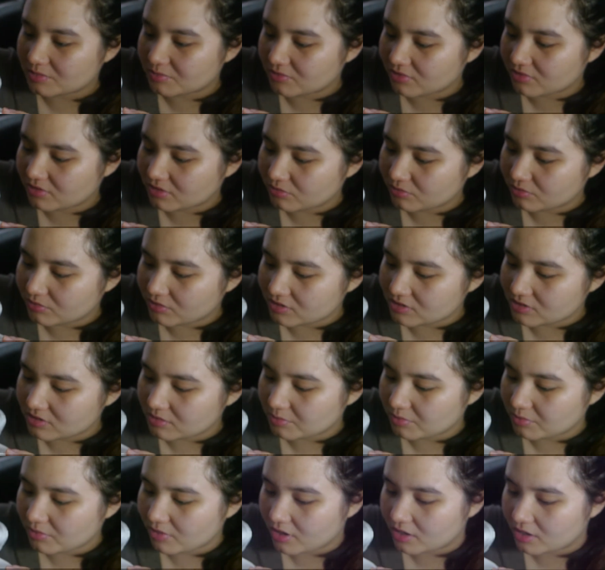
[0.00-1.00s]
I'm really, really
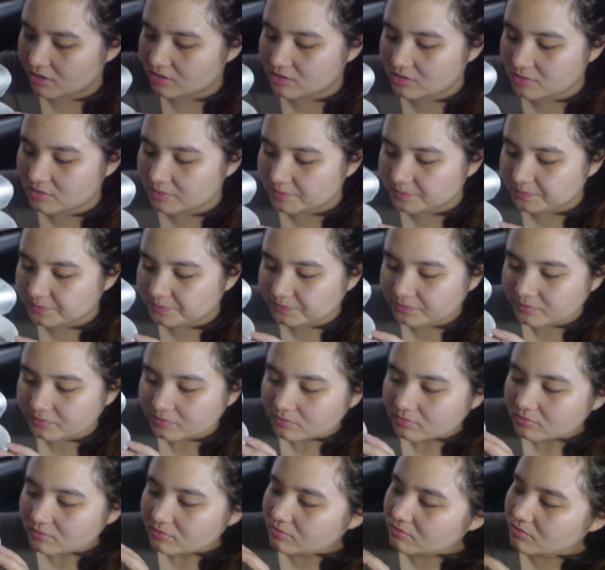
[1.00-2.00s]
surprised.
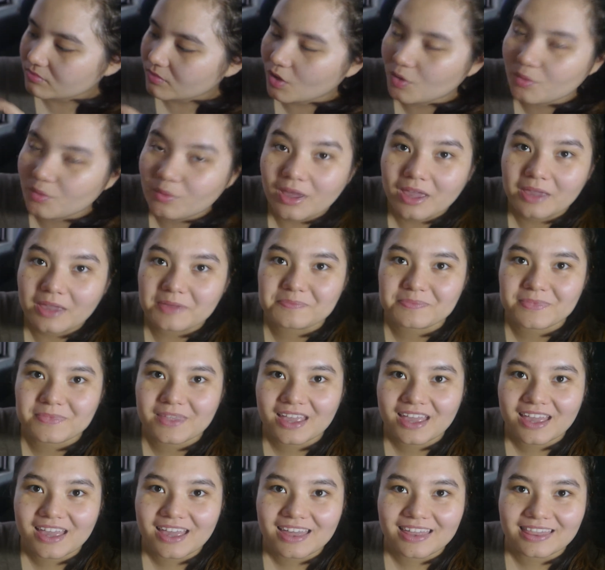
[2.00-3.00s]
Okay,
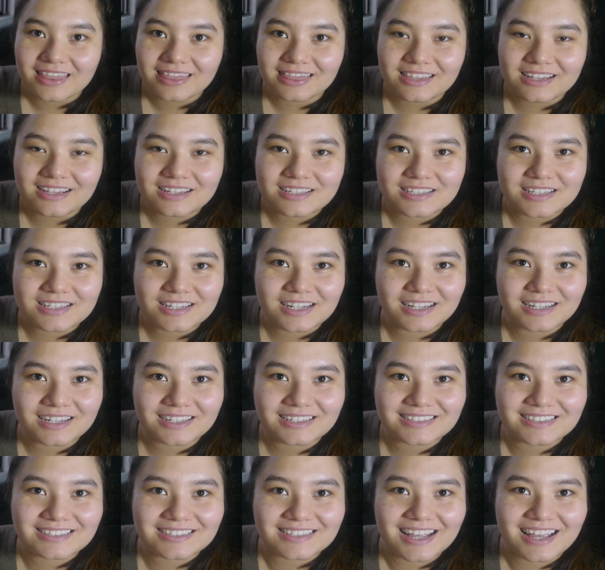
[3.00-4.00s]
this
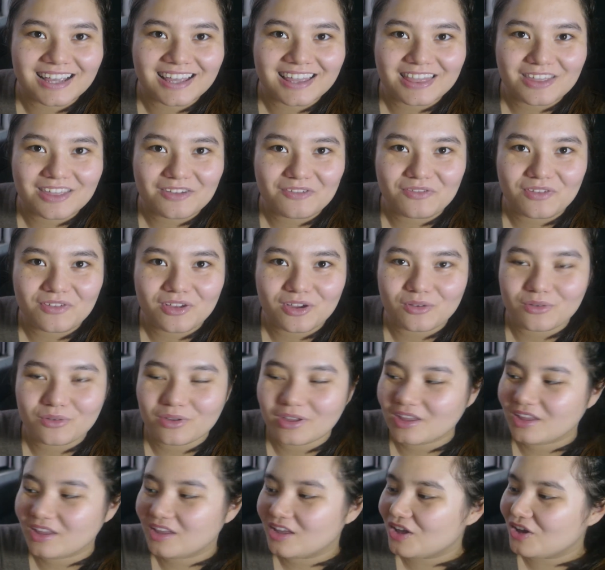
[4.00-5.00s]
is the
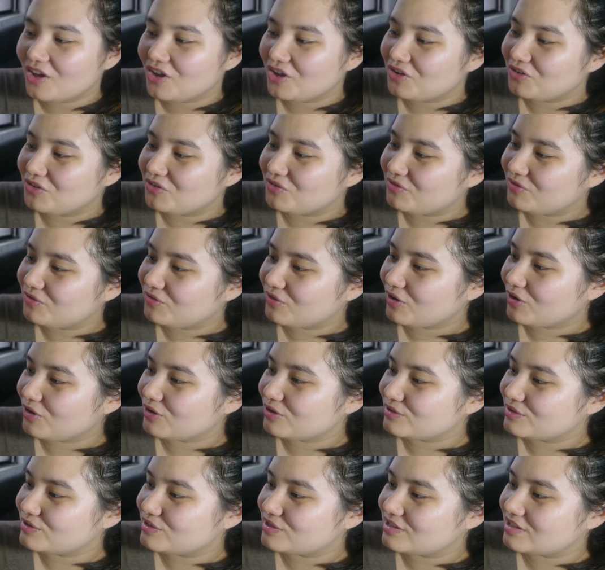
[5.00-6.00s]
very
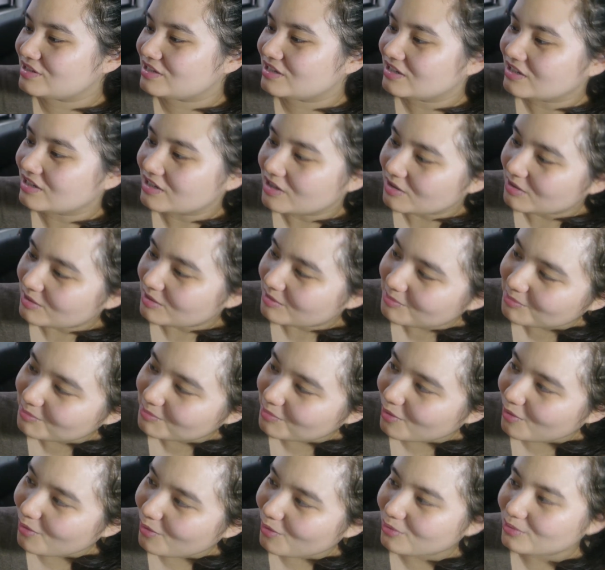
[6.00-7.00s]
first
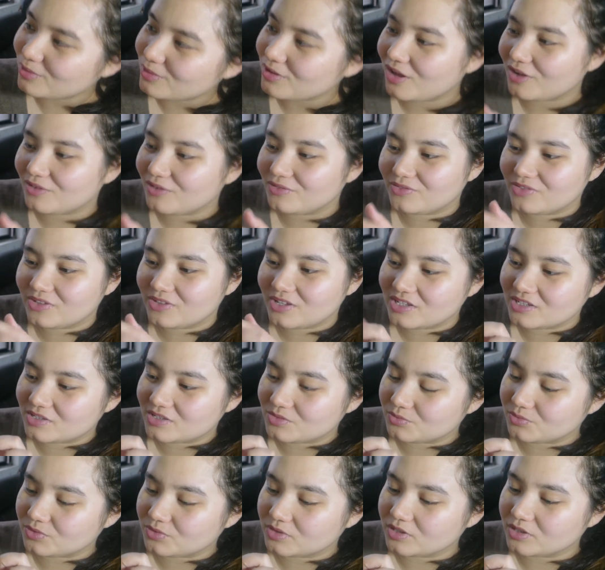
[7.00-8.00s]
bowl of
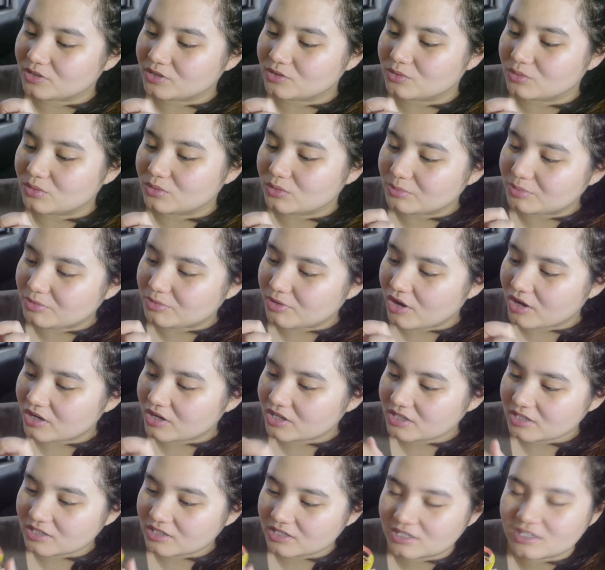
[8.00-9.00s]
this really cool
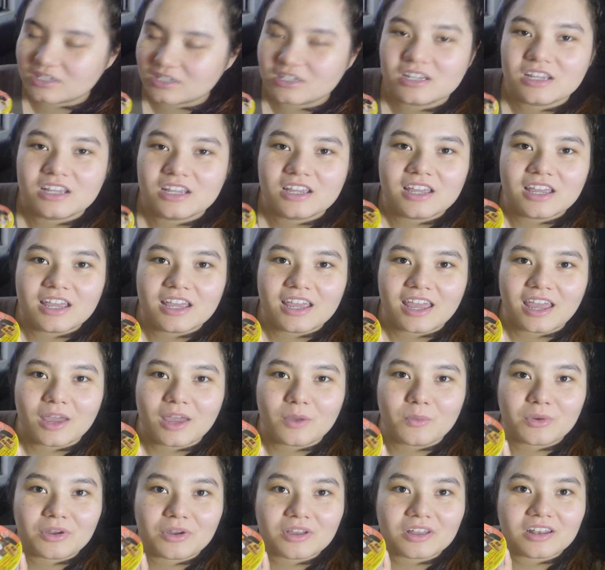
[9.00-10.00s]
product,
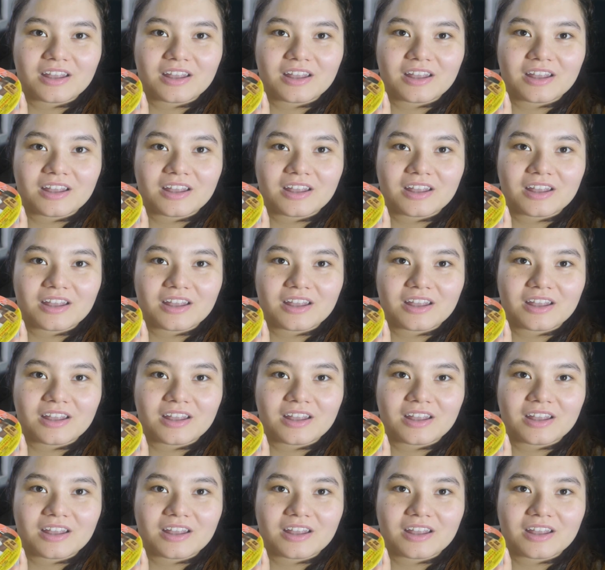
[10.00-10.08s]
And we're